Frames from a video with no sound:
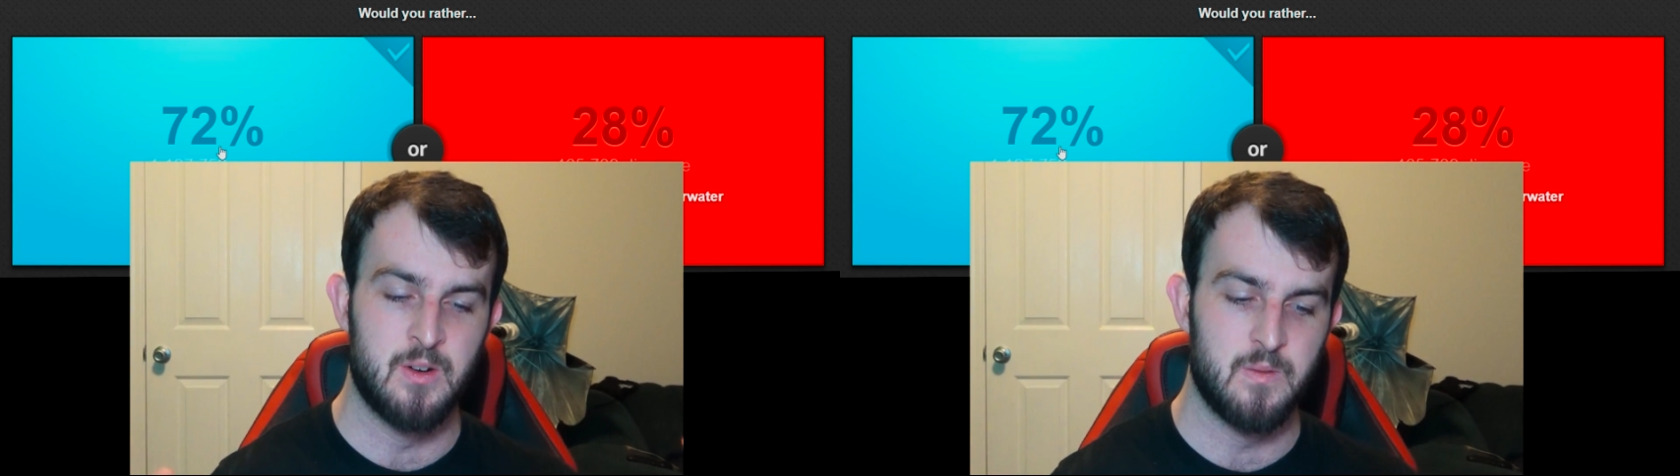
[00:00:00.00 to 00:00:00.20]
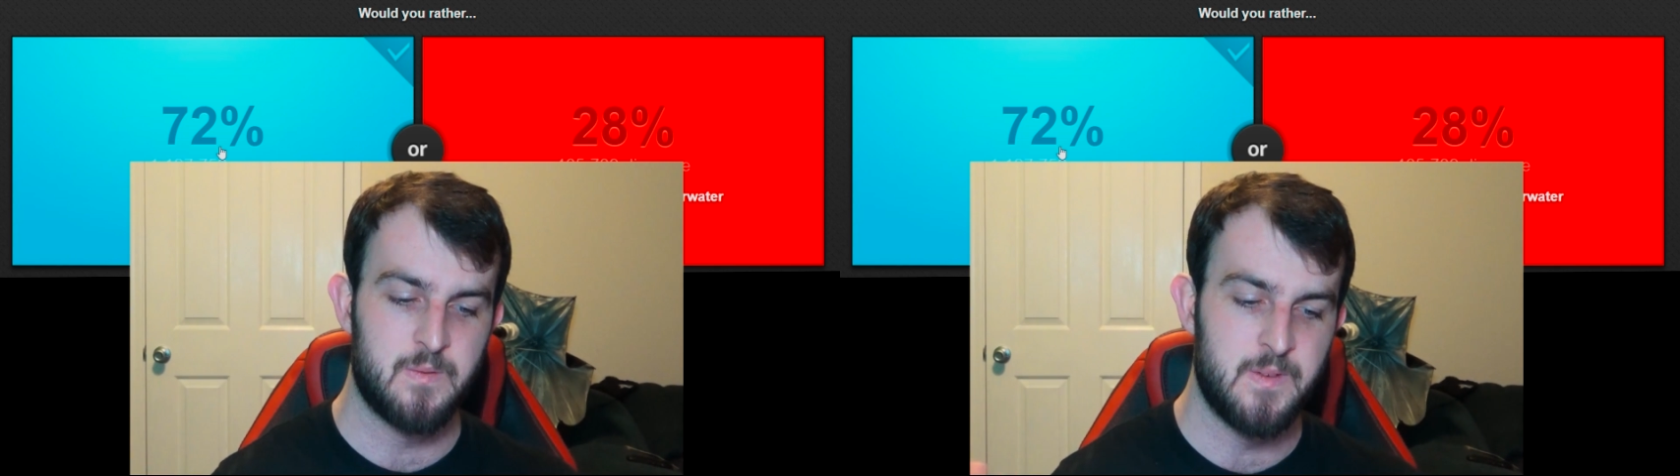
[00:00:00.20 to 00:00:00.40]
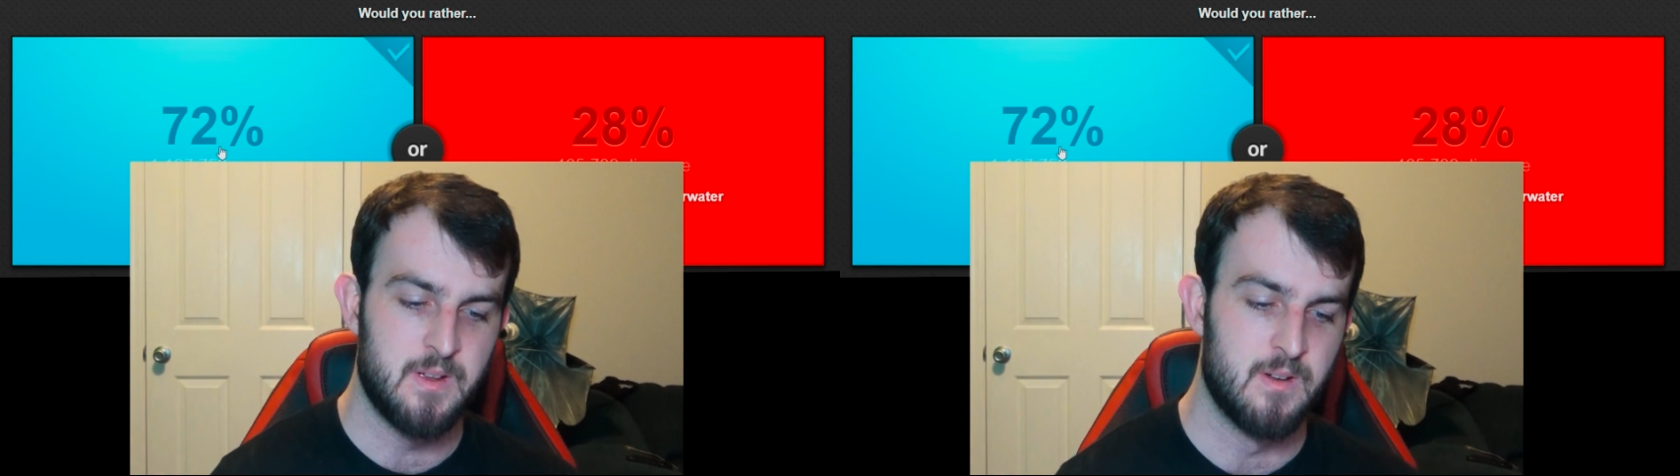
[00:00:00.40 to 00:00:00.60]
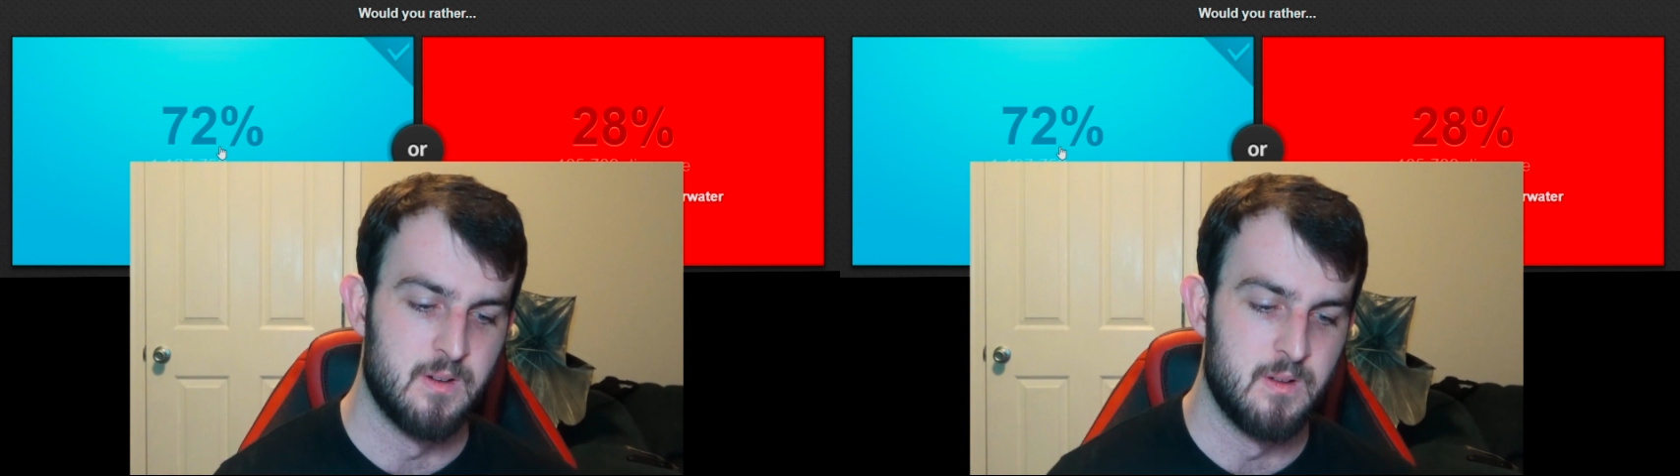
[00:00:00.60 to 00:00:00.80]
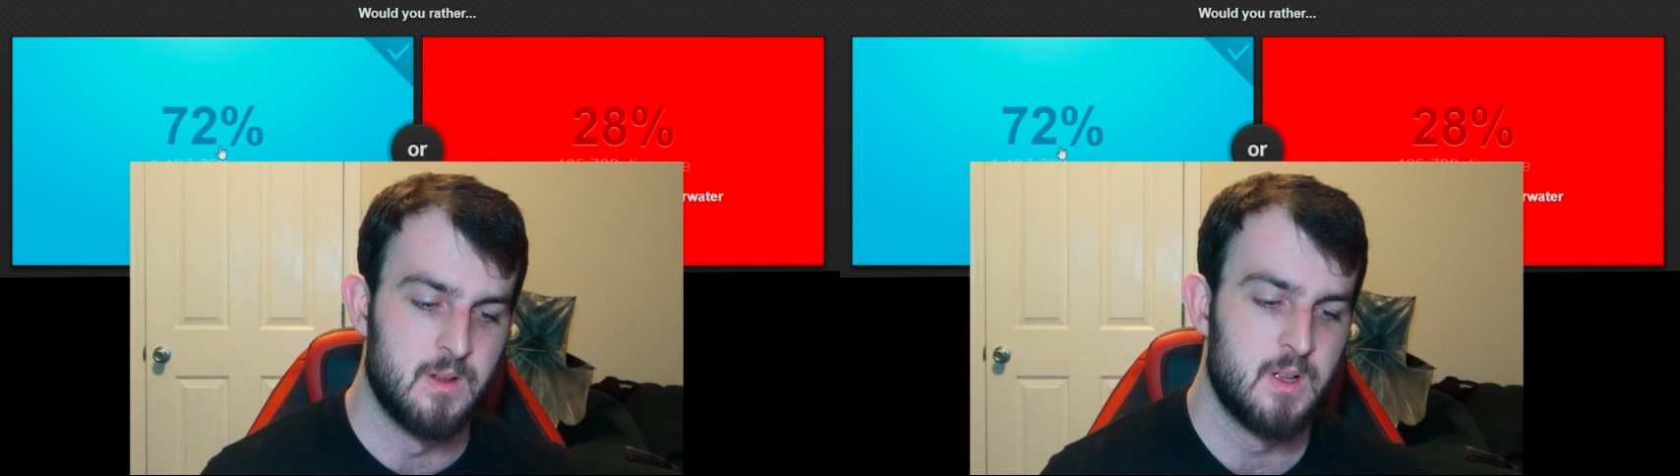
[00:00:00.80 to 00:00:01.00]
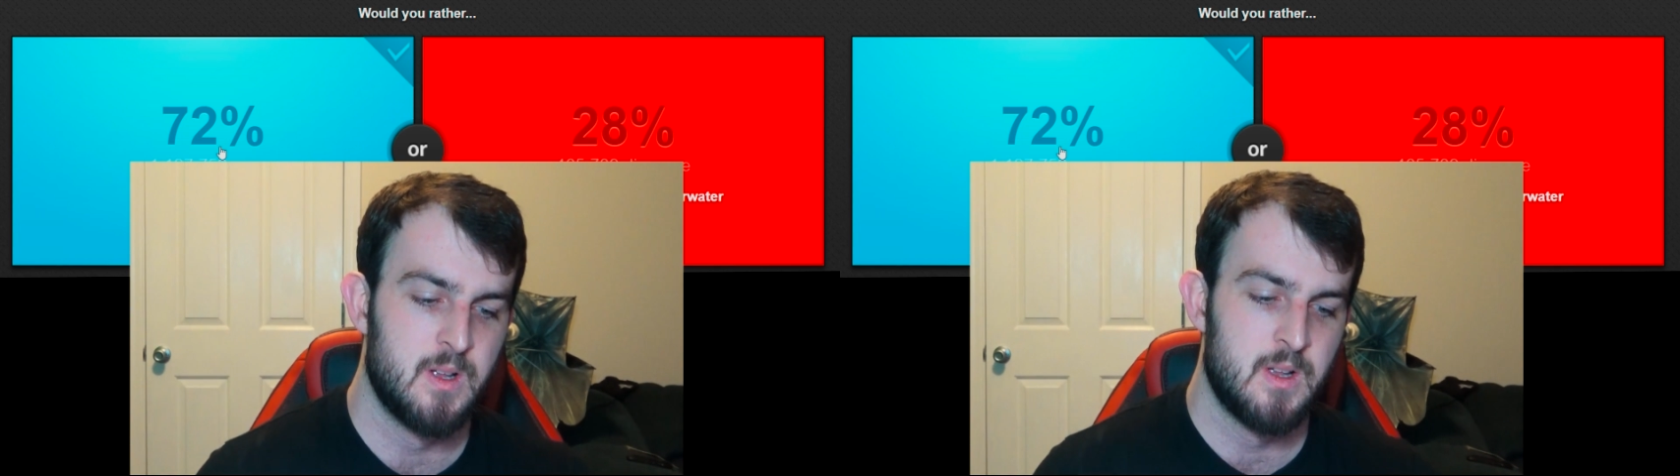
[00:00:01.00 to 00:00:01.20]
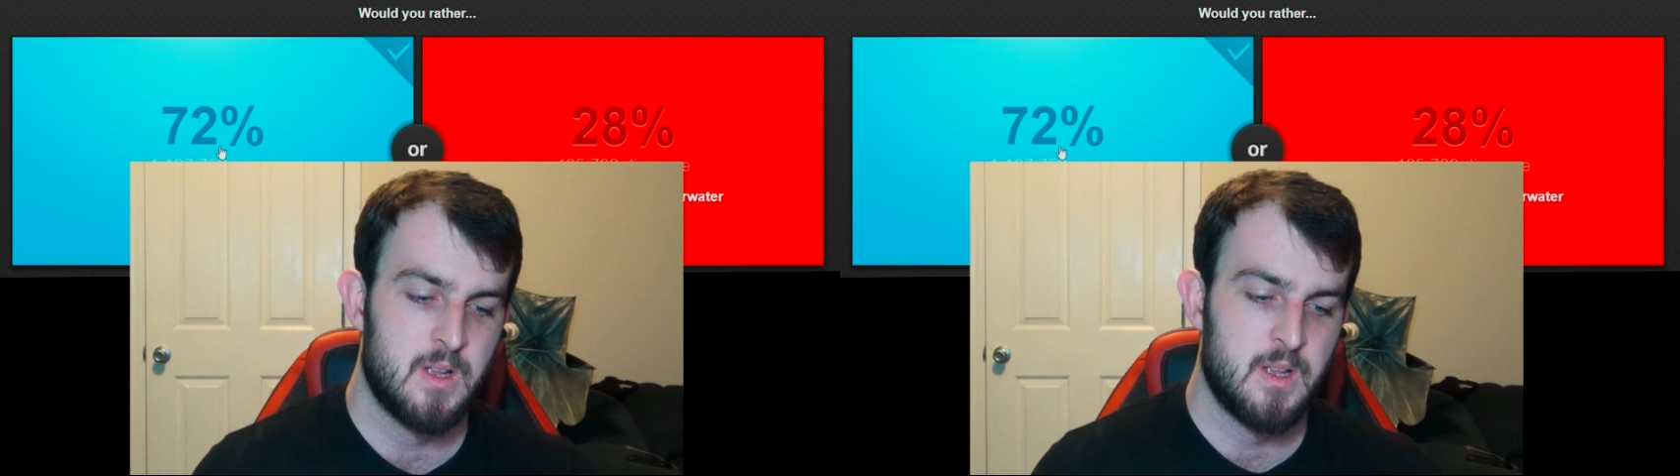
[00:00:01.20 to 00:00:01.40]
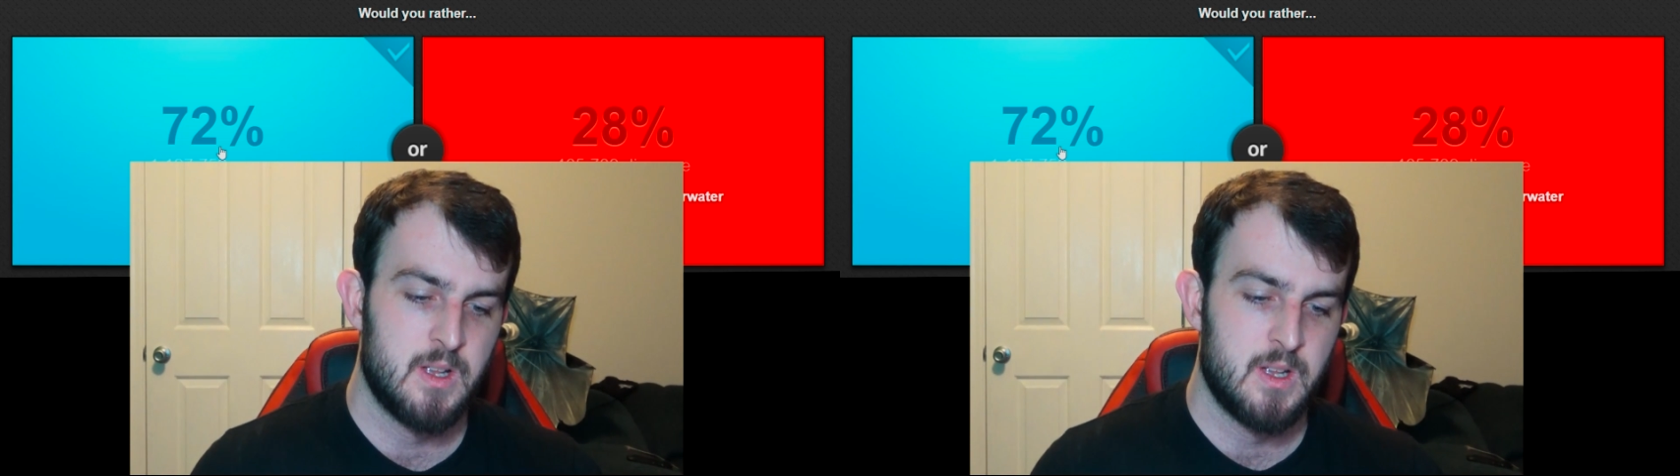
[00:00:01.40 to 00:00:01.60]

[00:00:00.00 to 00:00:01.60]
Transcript: I don't feel